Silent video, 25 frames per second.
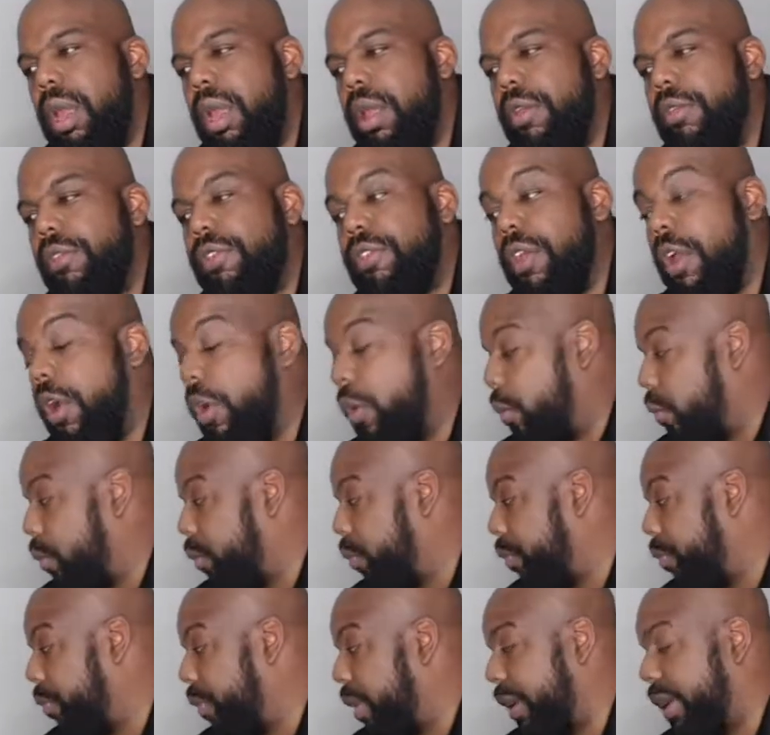
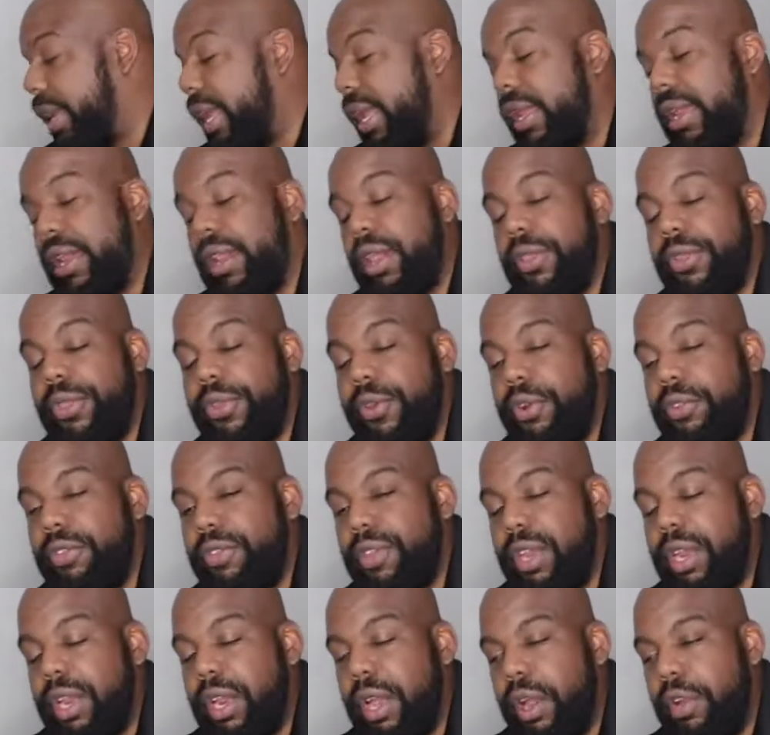So again,
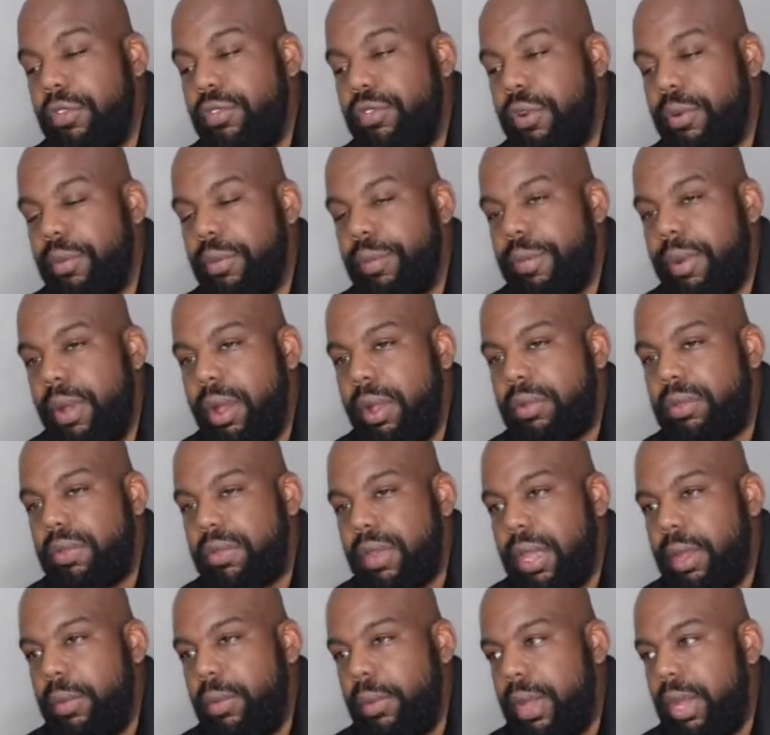$1,300
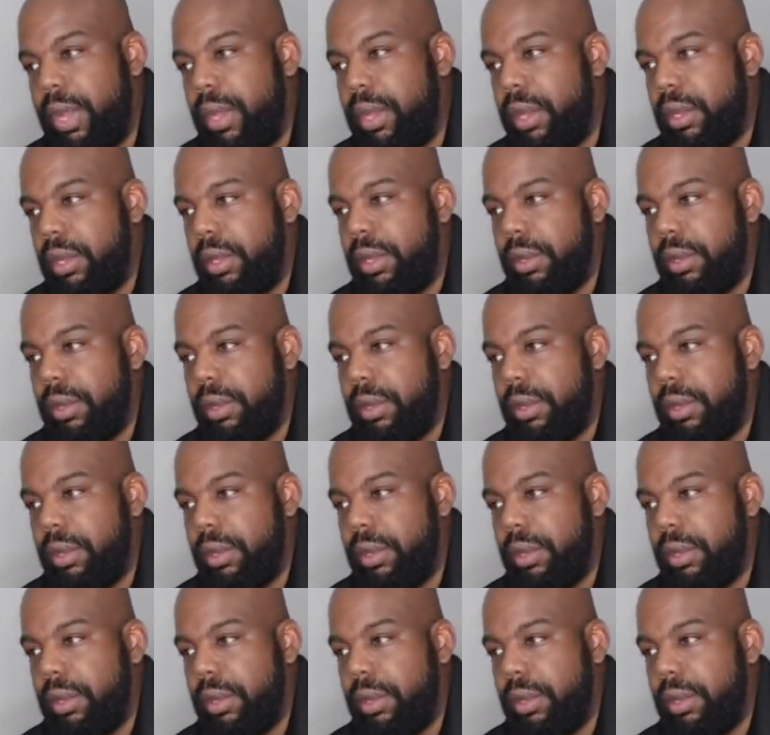a week